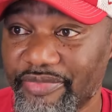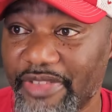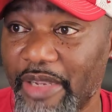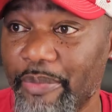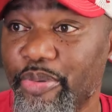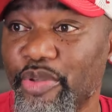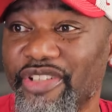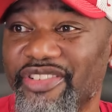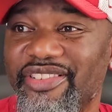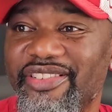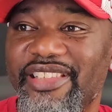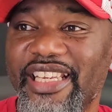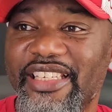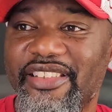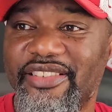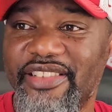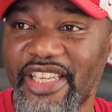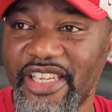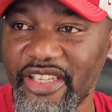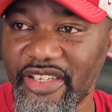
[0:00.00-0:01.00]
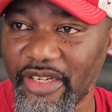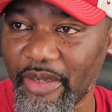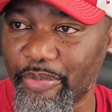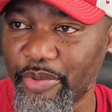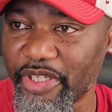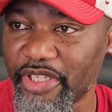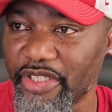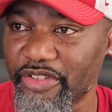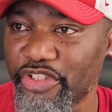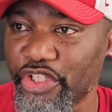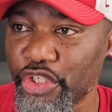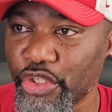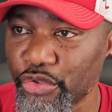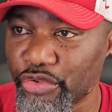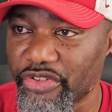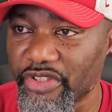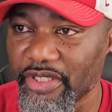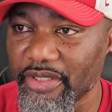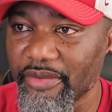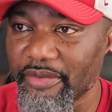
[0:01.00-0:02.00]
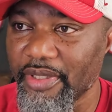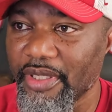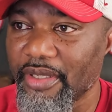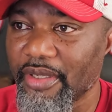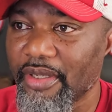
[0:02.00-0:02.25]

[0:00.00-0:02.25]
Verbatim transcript: They put 16 up against Houston,